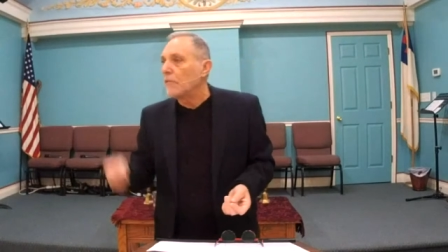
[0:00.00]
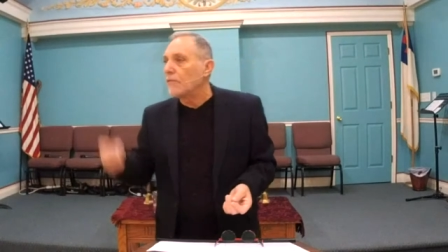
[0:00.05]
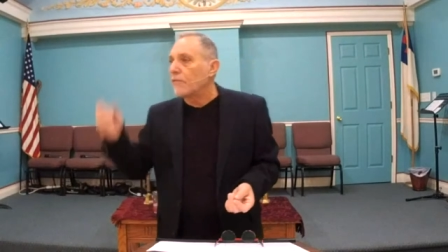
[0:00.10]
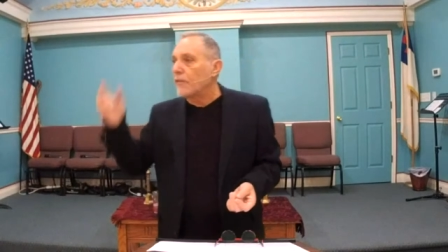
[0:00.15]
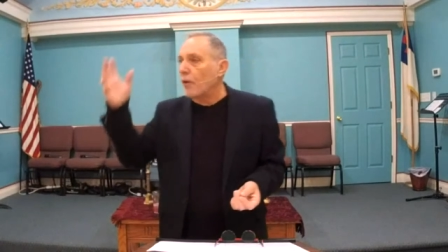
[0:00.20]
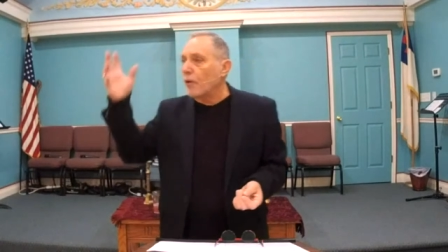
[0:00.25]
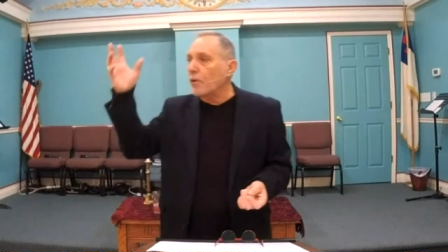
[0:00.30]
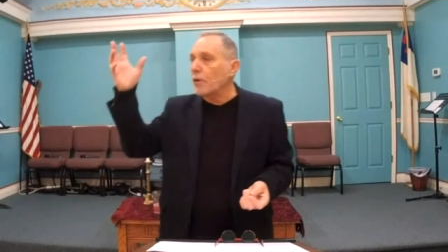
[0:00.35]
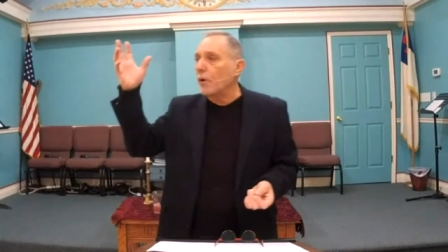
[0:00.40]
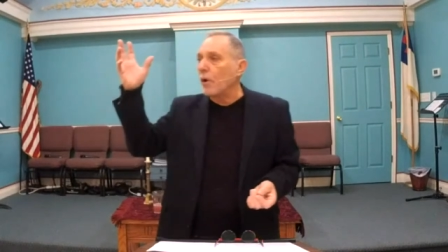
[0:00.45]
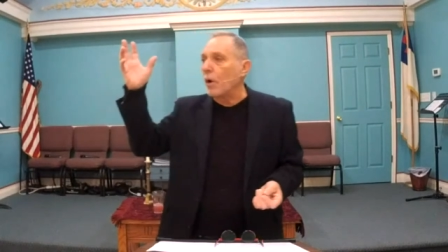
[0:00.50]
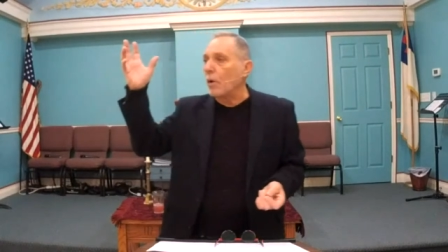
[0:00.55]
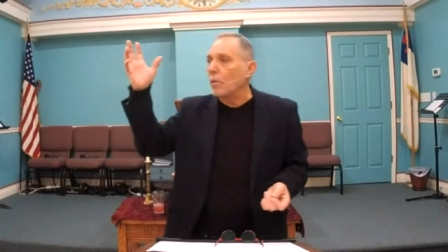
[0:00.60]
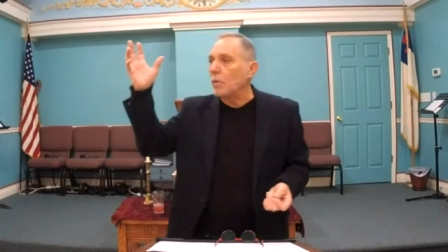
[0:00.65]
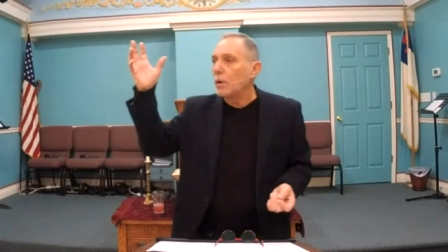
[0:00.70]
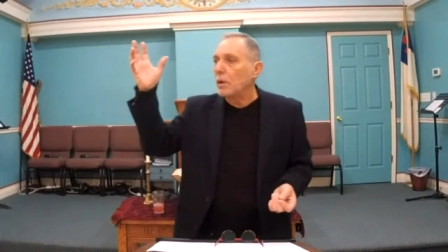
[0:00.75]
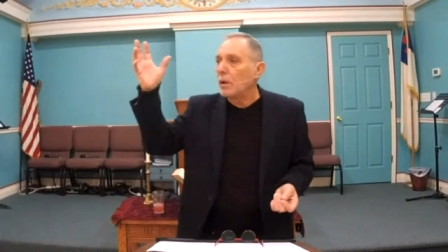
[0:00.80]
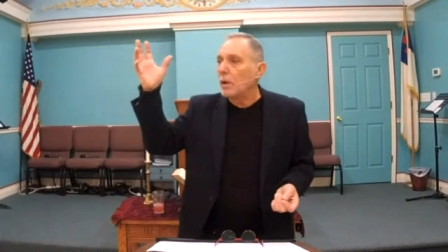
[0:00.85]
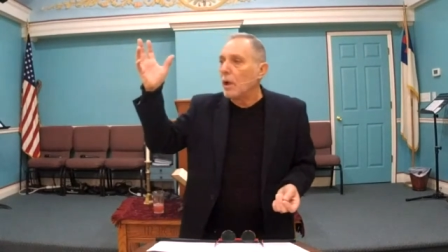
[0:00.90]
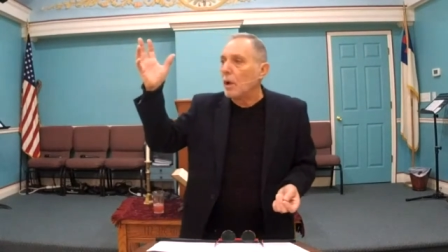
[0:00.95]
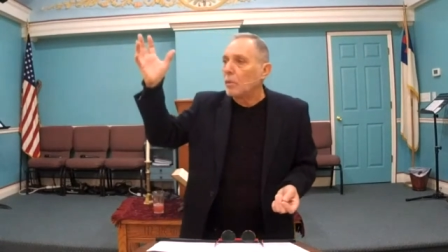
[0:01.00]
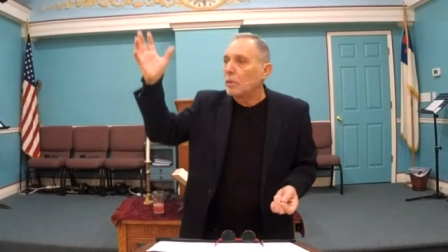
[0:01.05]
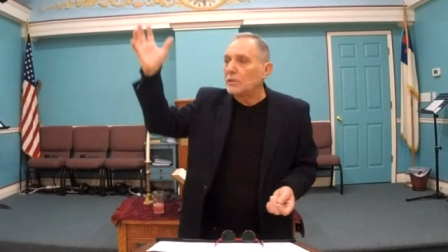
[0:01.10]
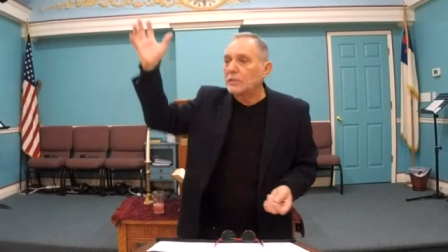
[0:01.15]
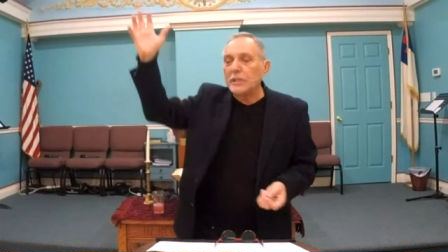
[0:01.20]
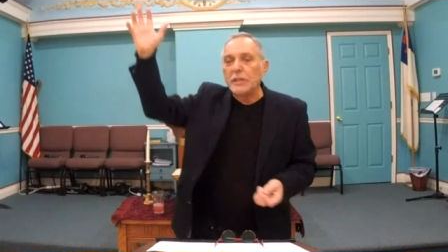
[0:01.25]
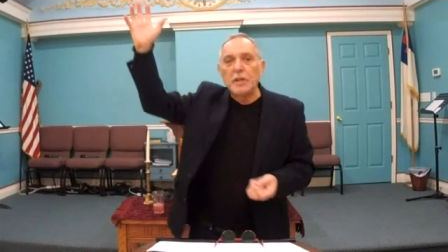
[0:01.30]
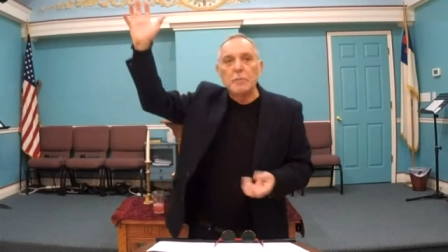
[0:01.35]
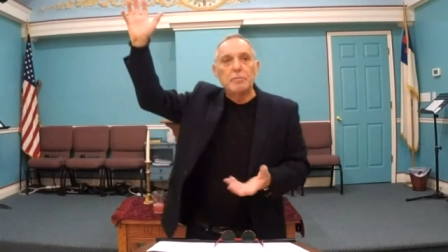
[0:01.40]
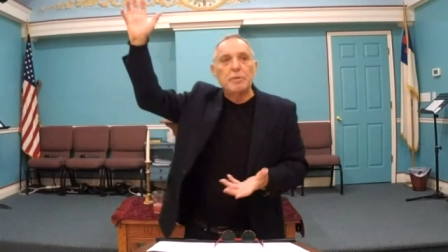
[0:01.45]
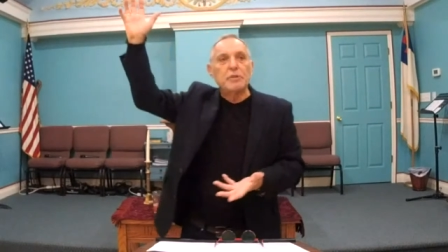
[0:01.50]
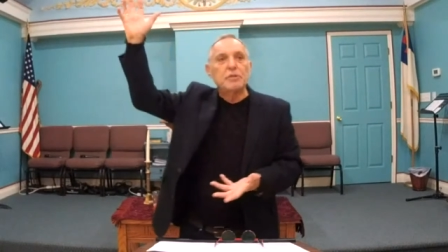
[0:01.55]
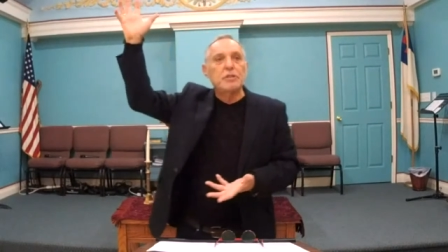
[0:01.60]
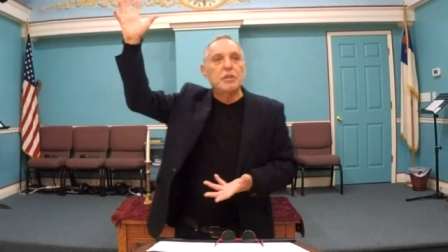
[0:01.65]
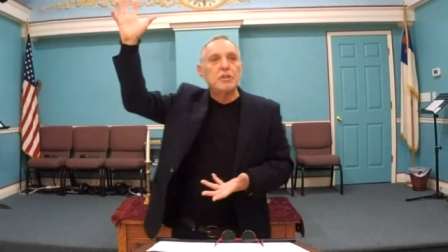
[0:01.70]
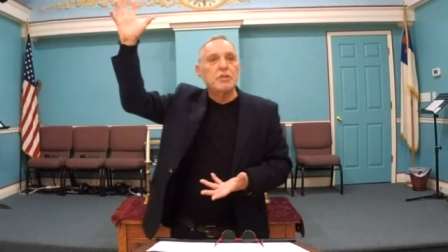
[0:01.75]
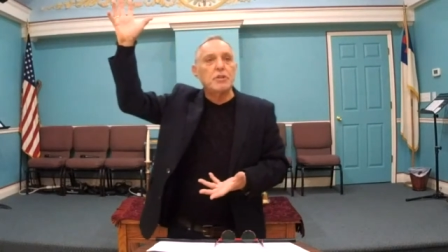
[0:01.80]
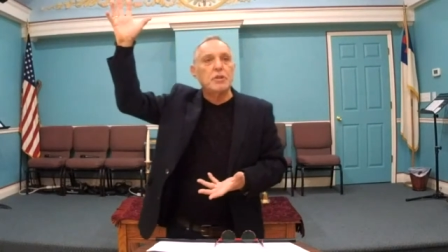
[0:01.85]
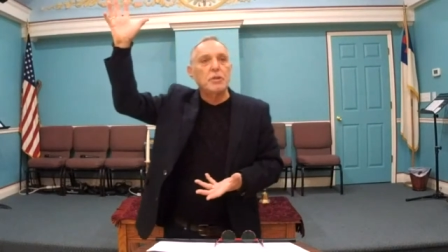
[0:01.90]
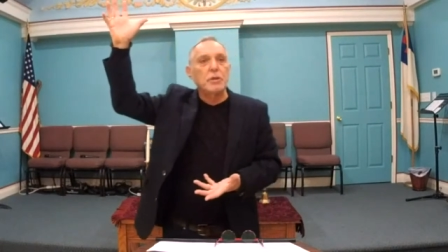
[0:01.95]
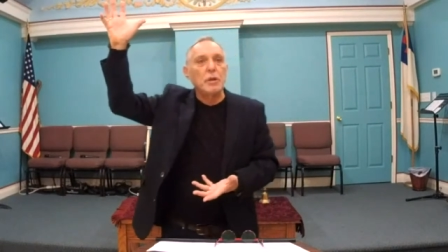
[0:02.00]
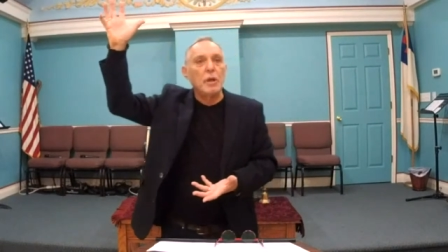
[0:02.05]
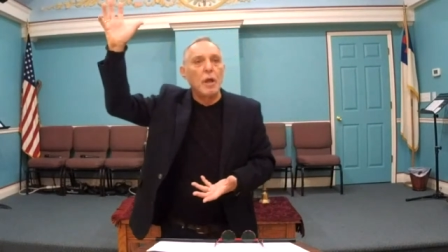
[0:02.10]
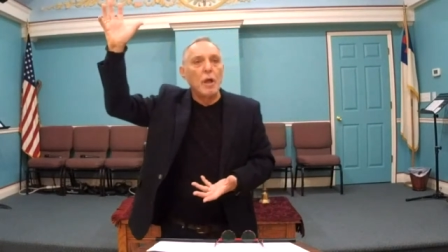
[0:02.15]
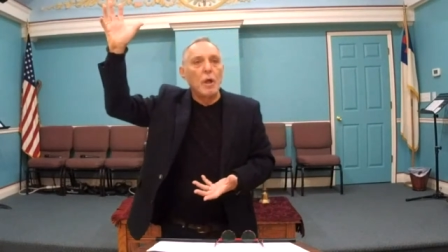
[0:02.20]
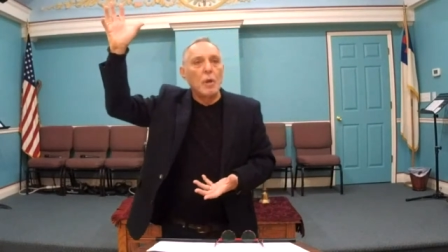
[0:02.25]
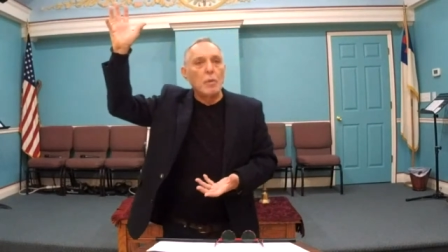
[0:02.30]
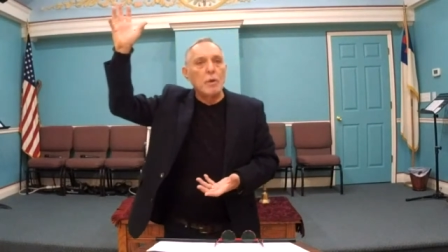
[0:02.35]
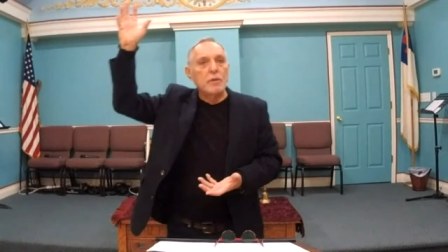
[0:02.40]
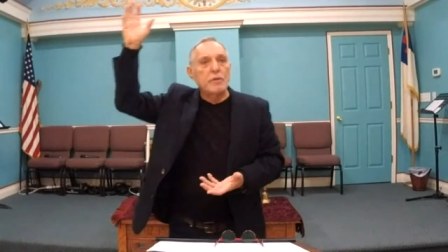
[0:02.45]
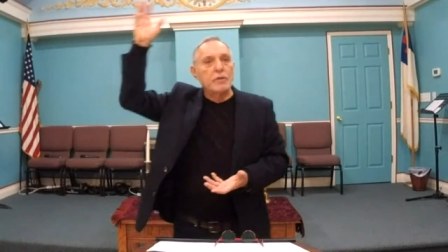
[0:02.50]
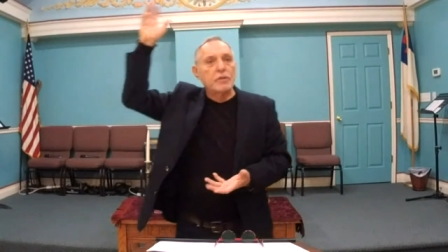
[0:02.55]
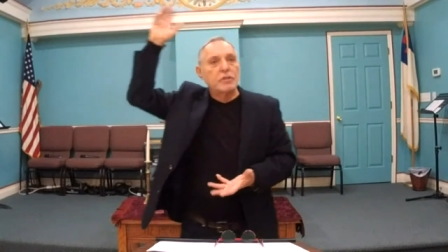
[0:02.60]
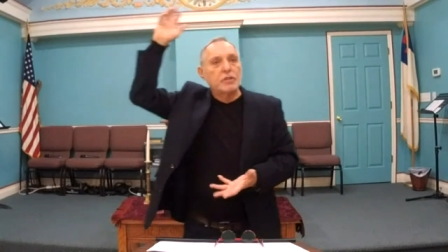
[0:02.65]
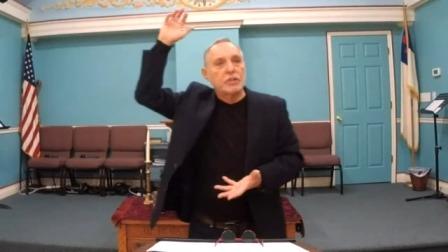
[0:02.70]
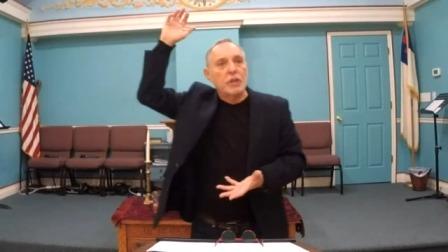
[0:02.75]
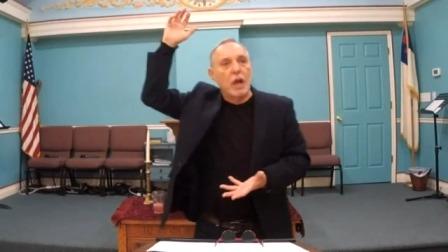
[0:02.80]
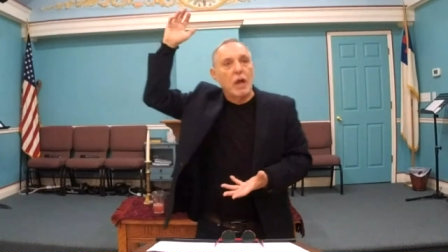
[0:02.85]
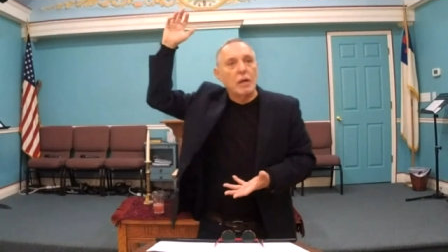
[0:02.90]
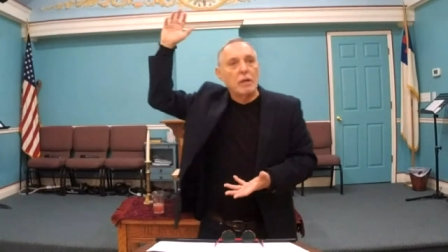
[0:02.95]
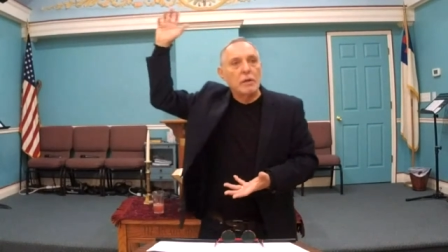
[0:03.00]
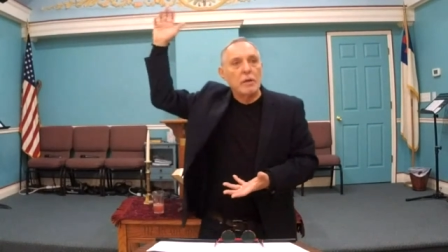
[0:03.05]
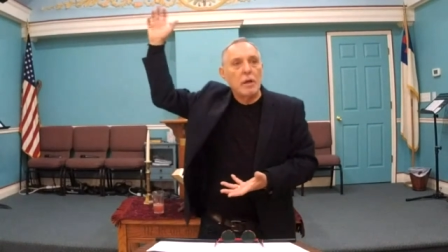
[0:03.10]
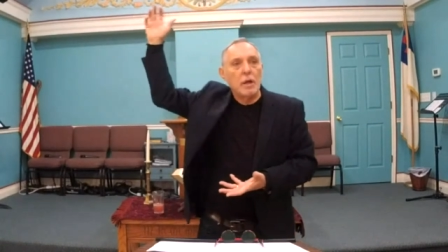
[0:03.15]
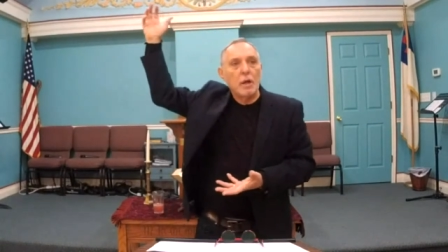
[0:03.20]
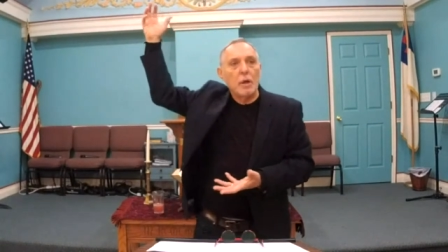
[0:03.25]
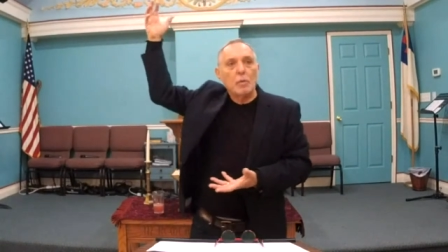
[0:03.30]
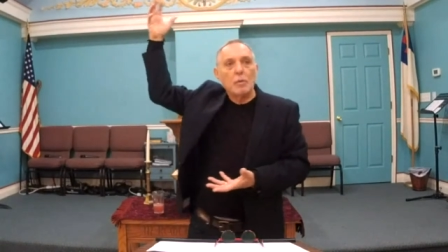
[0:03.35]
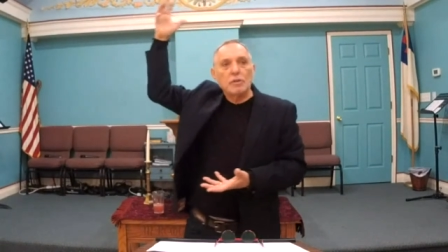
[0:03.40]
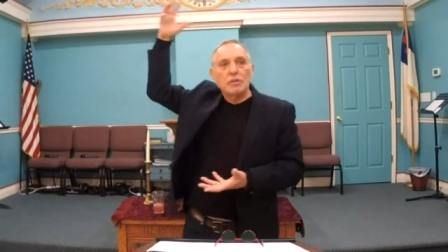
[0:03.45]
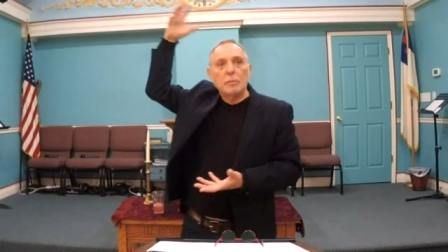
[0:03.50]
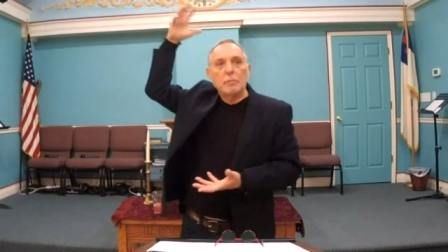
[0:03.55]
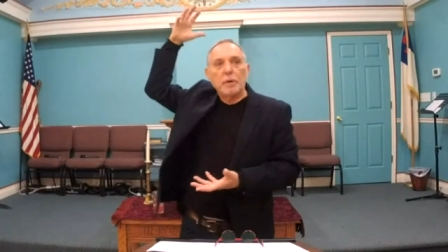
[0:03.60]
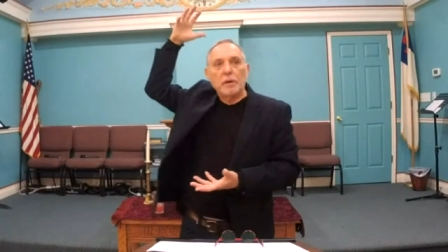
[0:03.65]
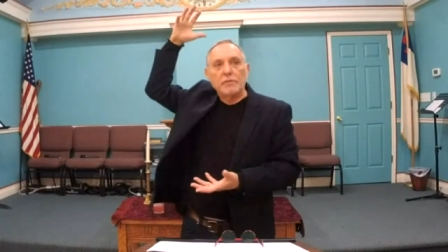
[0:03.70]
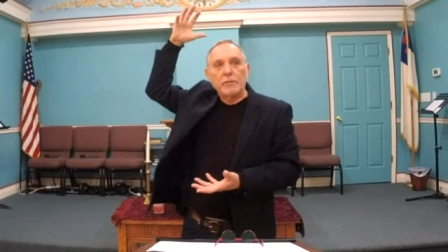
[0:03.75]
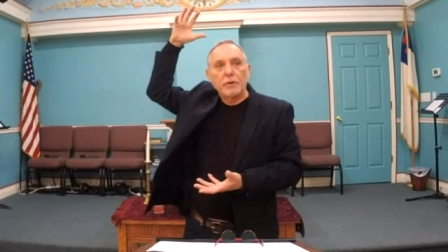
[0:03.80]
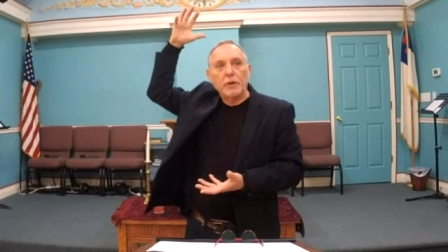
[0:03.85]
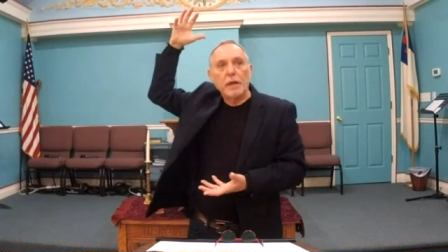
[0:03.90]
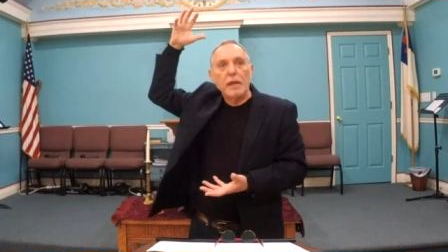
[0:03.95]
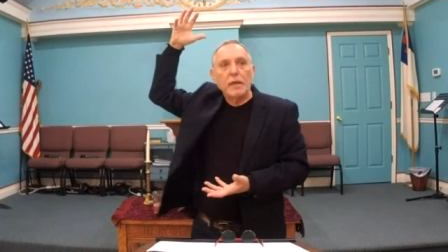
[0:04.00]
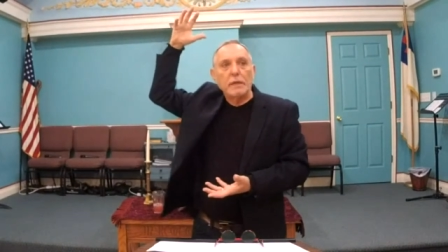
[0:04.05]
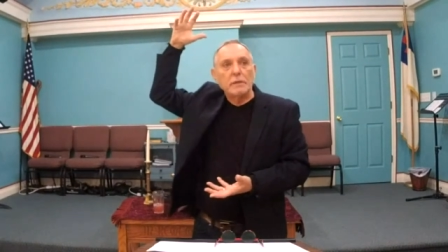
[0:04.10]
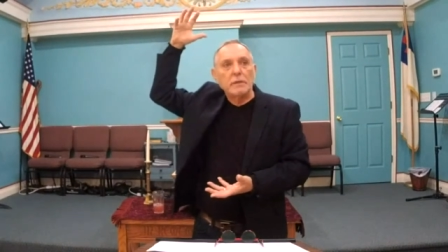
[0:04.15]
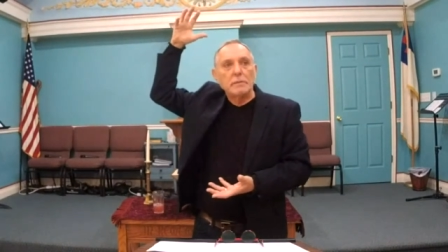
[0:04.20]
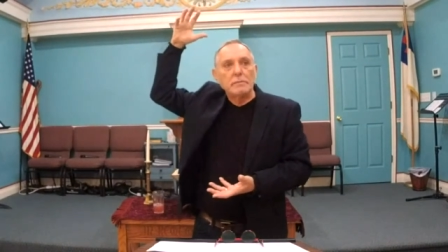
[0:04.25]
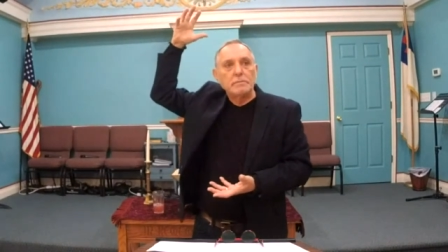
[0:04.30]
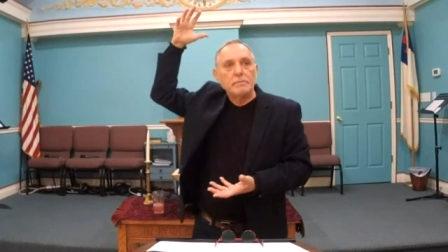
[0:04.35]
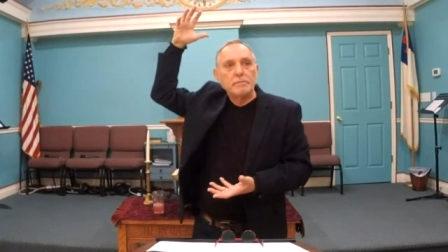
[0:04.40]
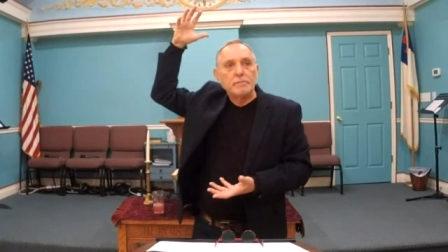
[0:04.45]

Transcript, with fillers: Virgo was in a position where the sun was above her head.